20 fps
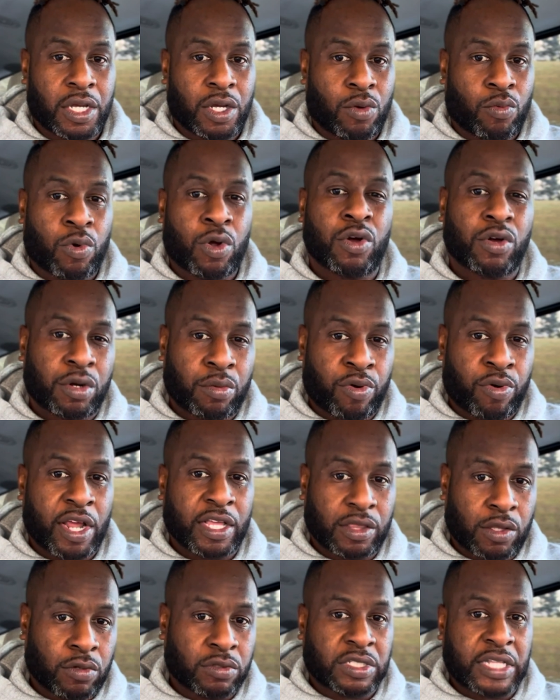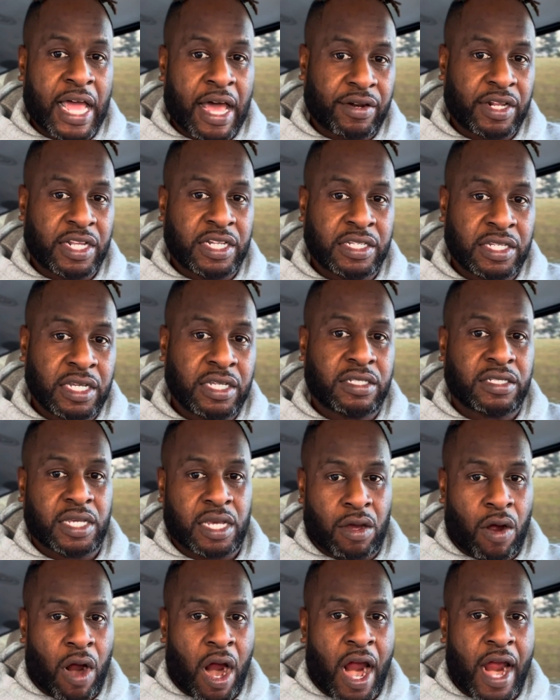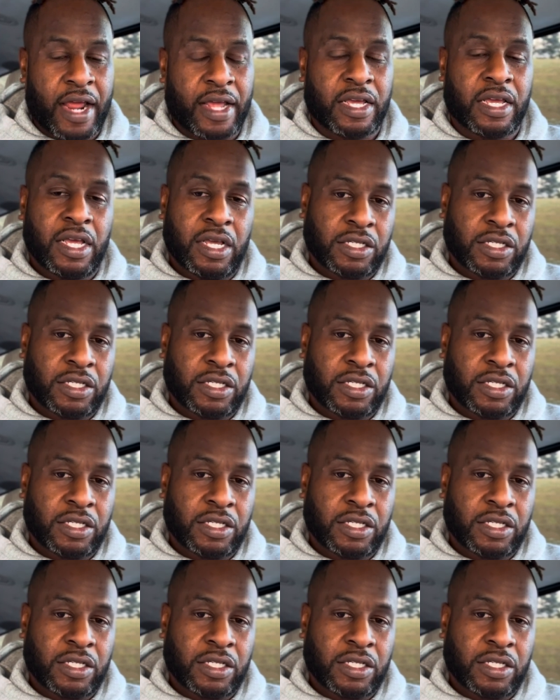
We're going to break those down in detail, all right?